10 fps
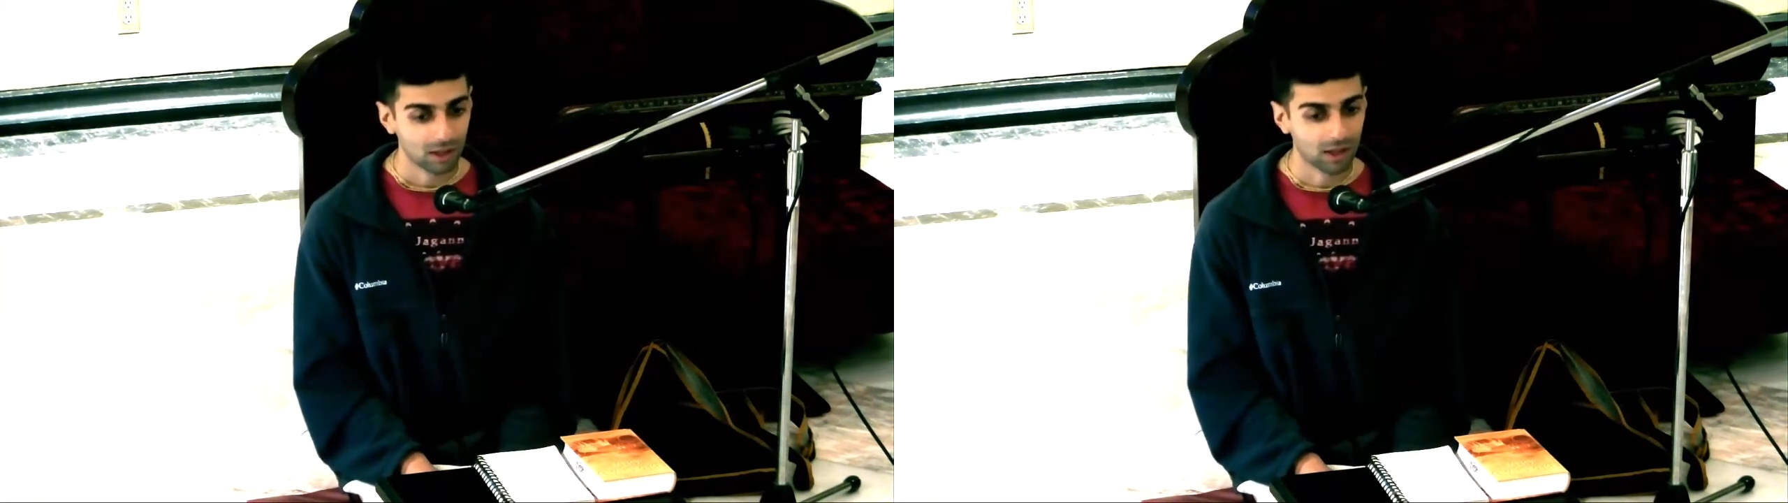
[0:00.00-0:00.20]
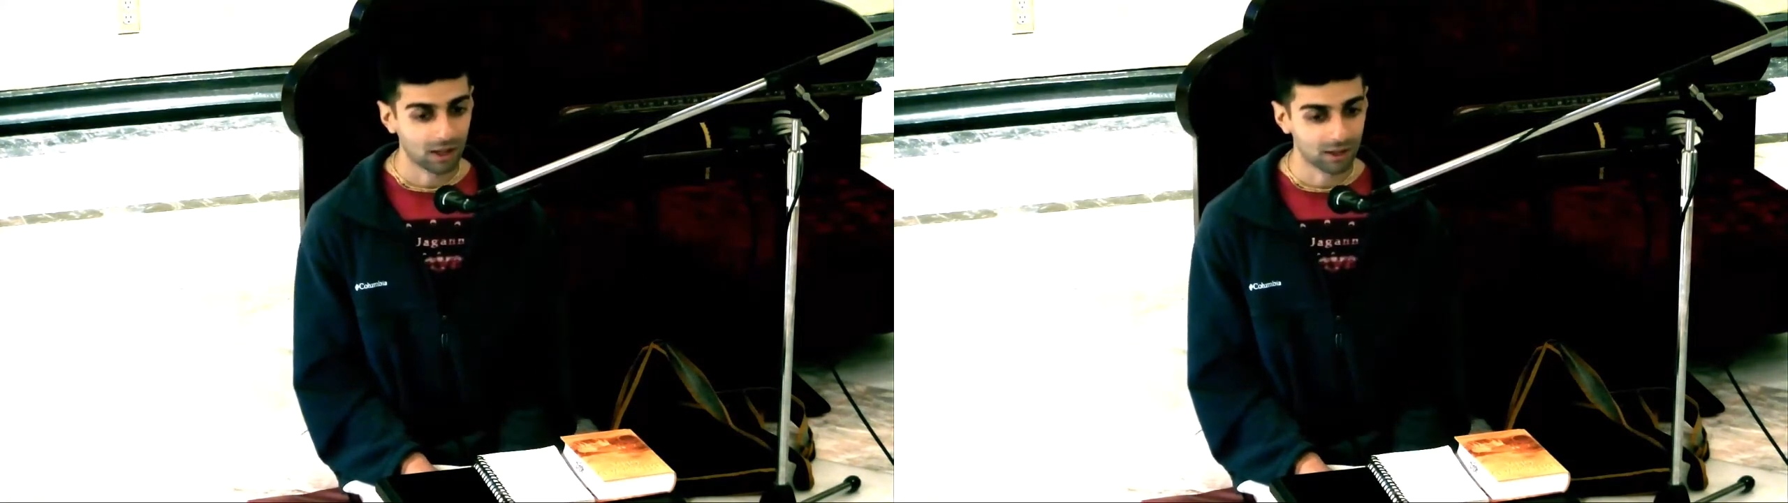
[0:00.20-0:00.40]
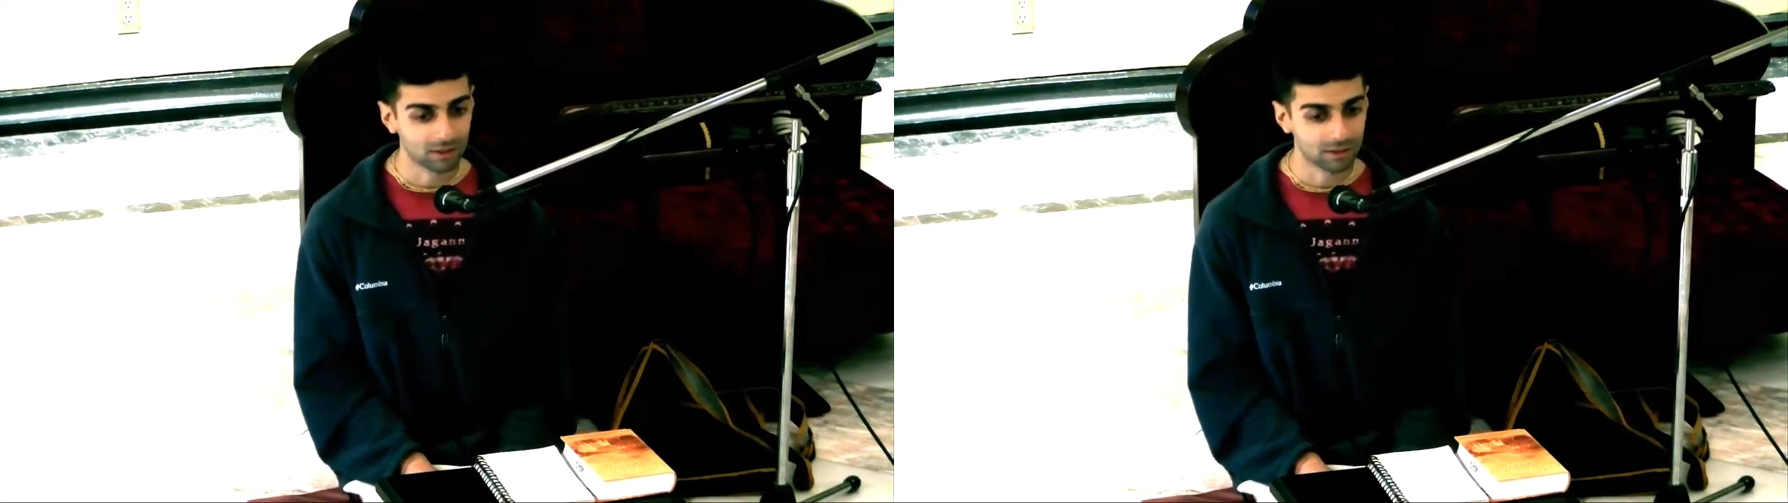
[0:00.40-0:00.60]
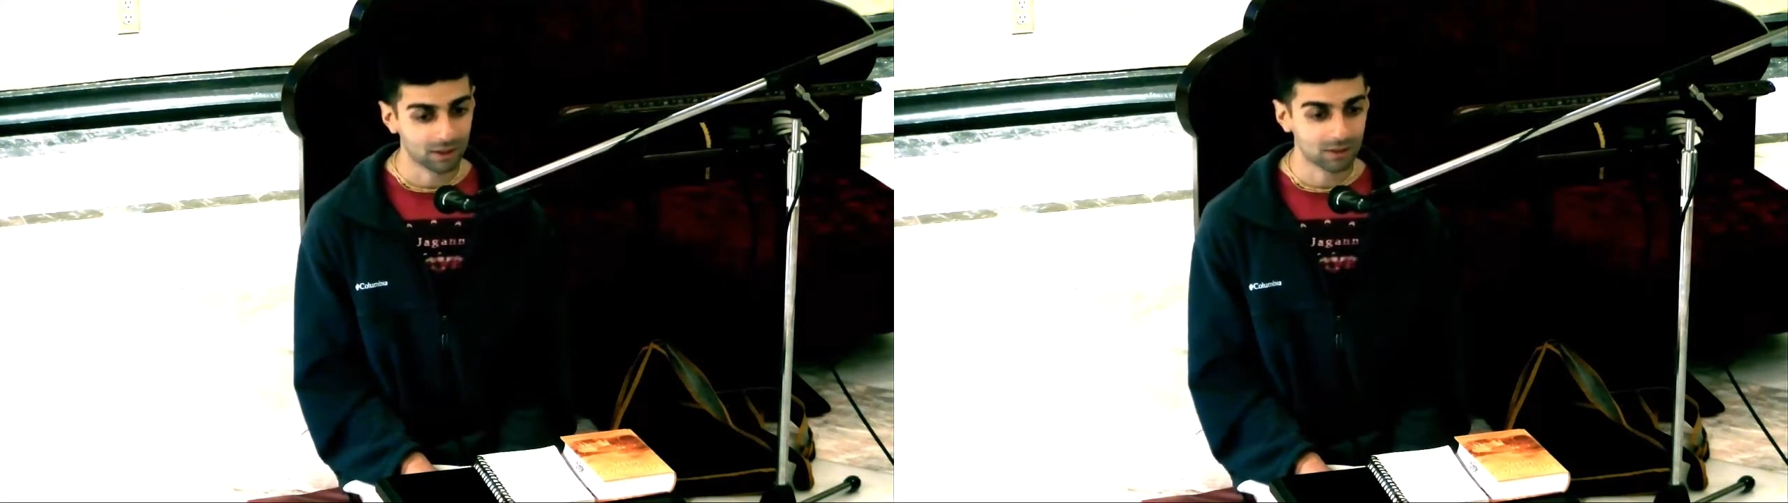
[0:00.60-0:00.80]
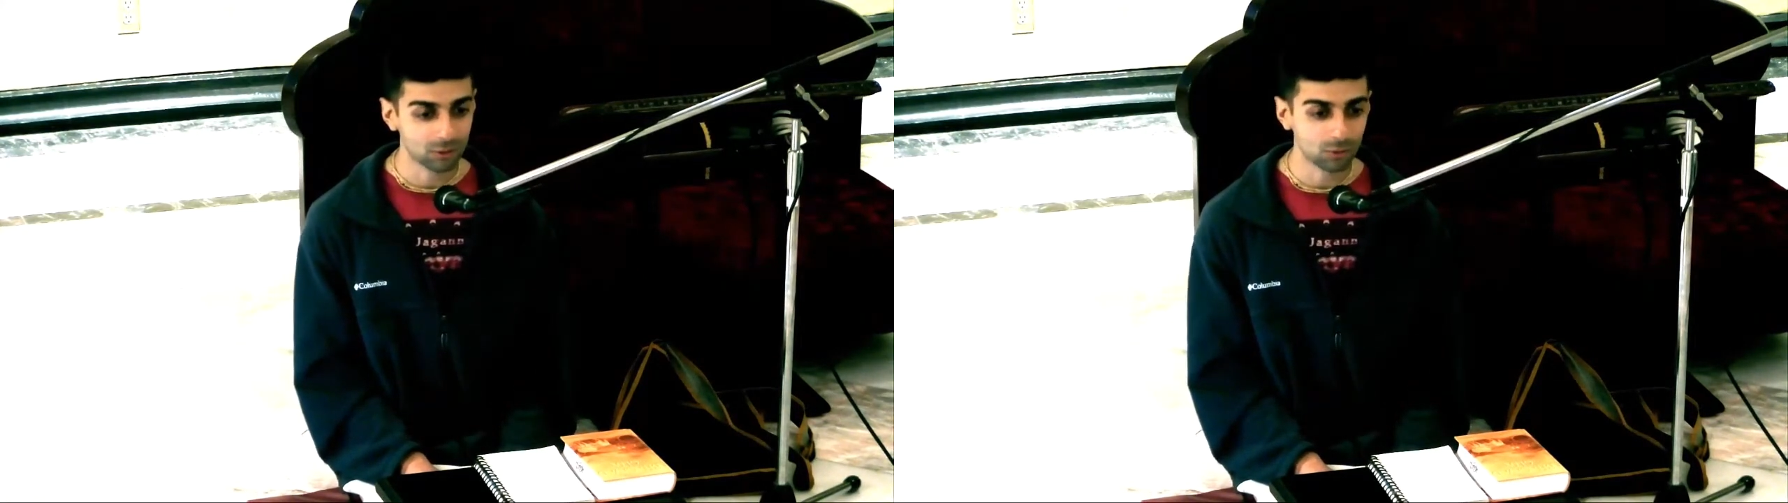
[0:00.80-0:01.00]
And
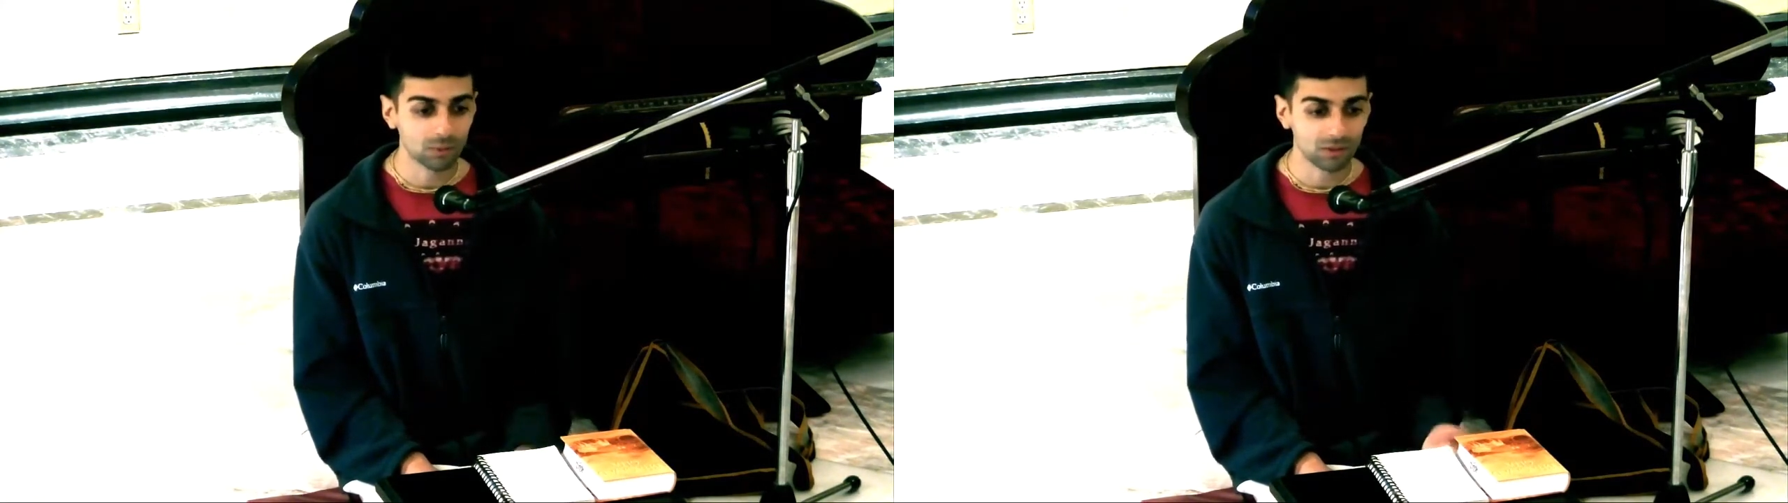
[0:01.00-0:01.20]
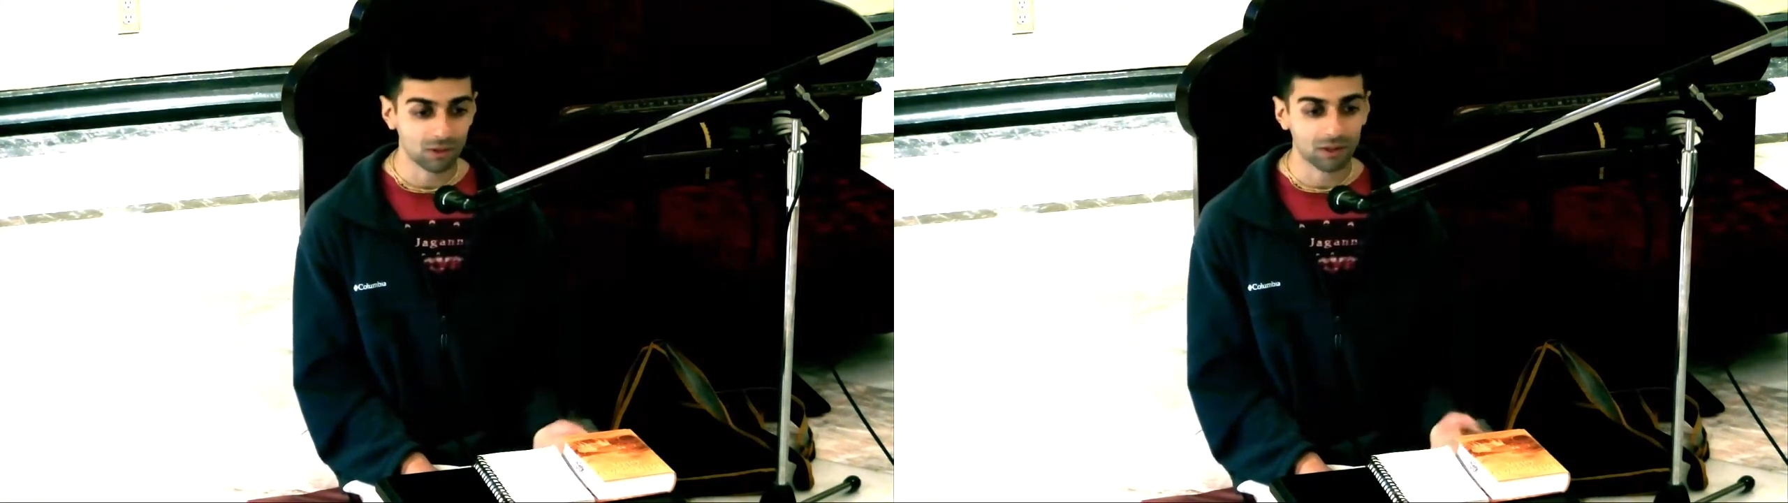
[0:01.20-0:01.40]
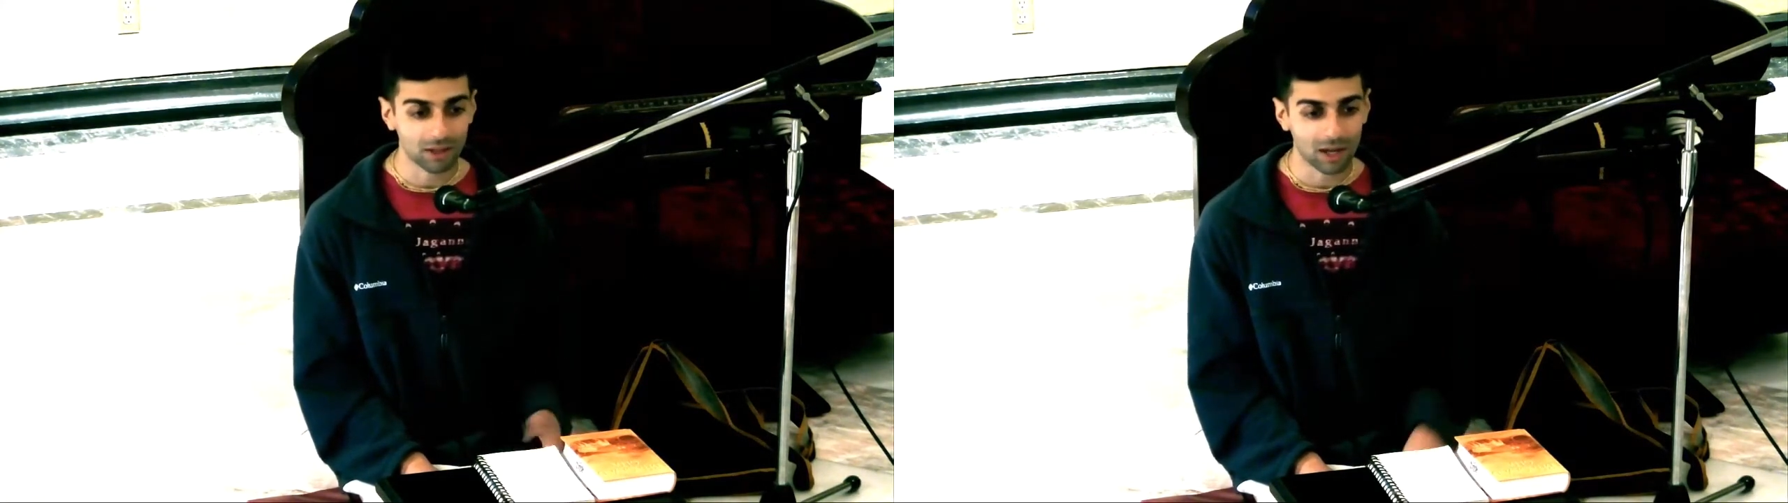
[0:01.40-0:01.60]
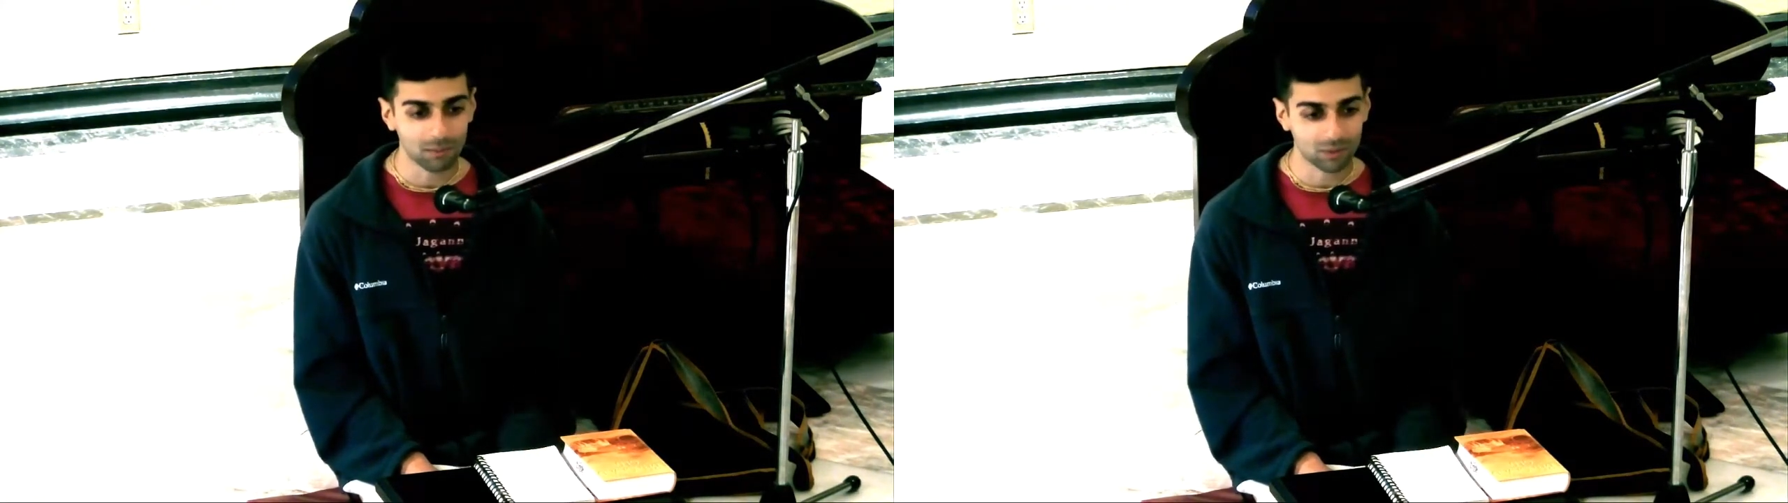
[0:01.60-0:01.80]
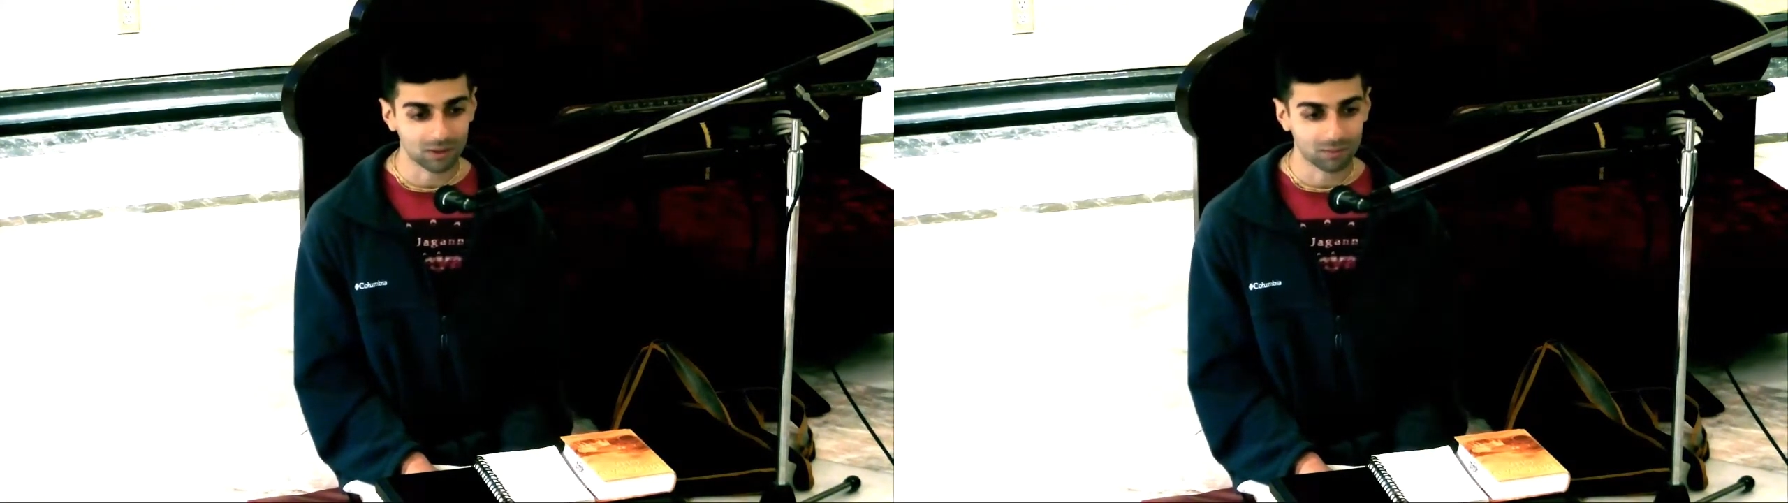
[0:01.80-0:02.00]
then you'll be very happy.